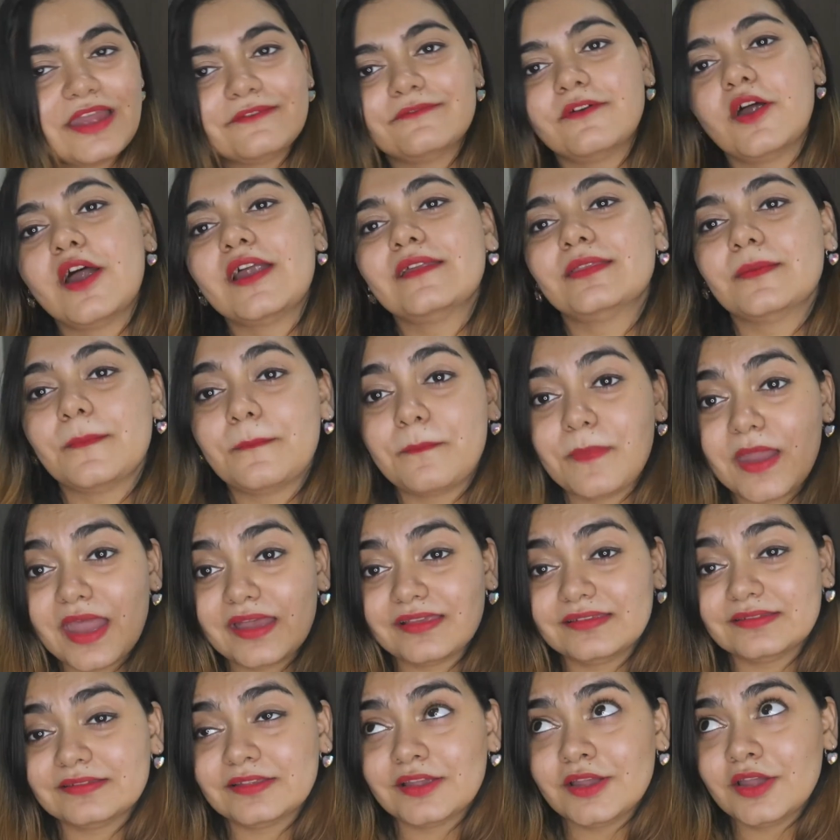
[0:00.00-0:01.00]
far the
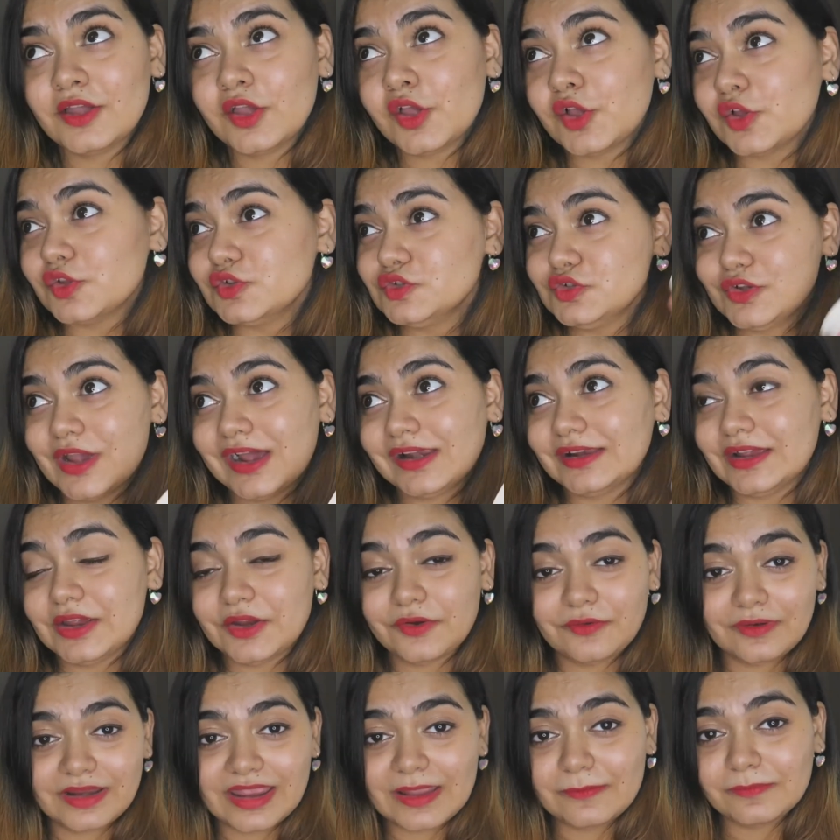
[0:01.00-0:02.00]
best jelly
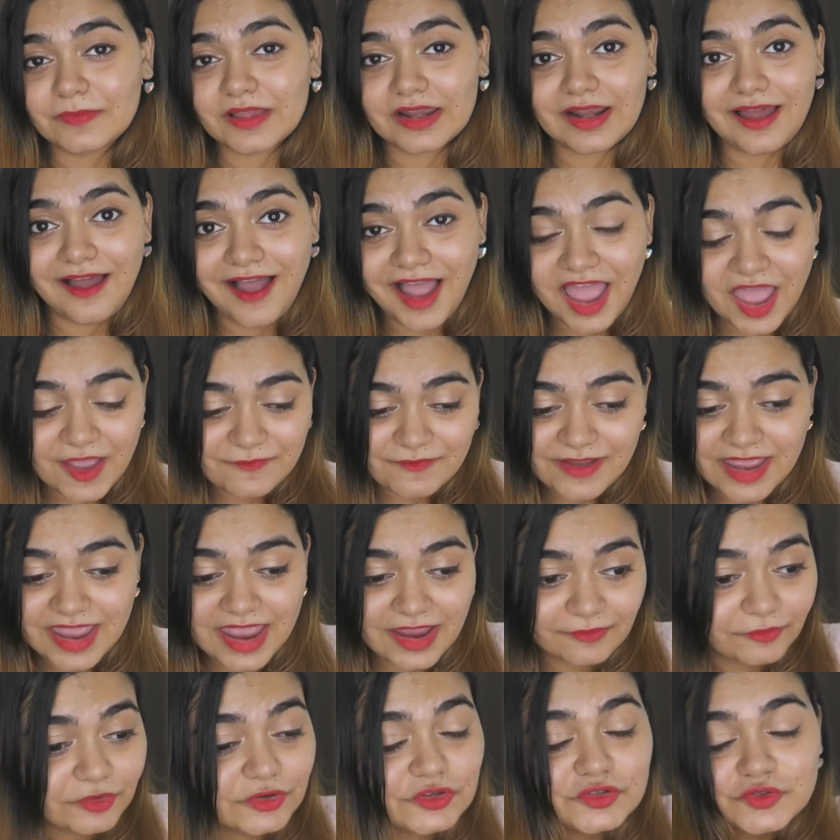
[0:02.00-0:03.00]
cream that I have
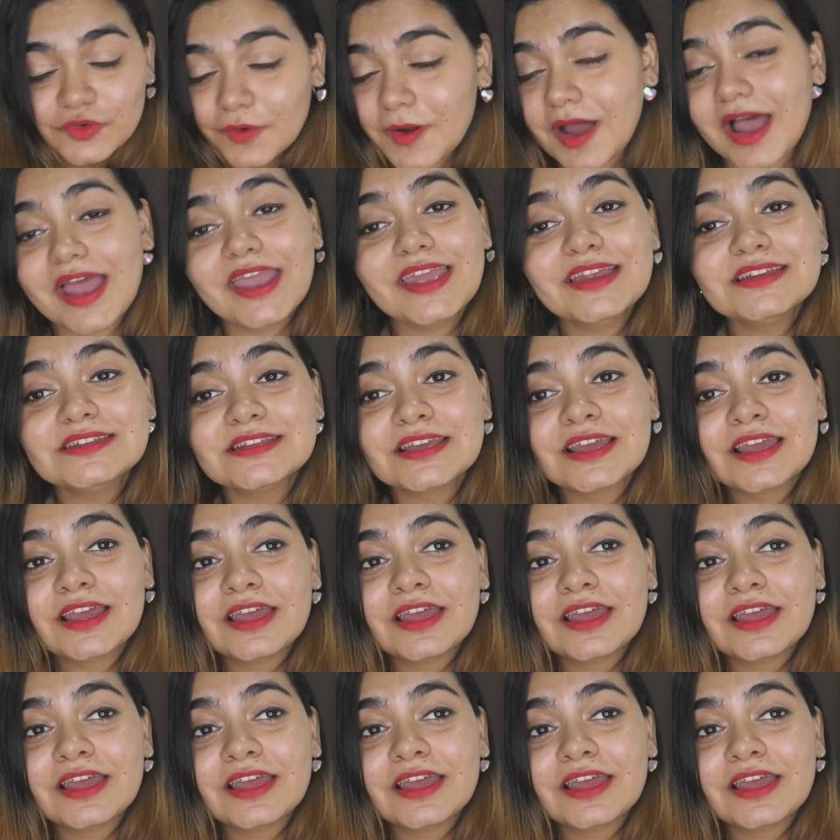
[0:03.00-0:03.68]
ever tried.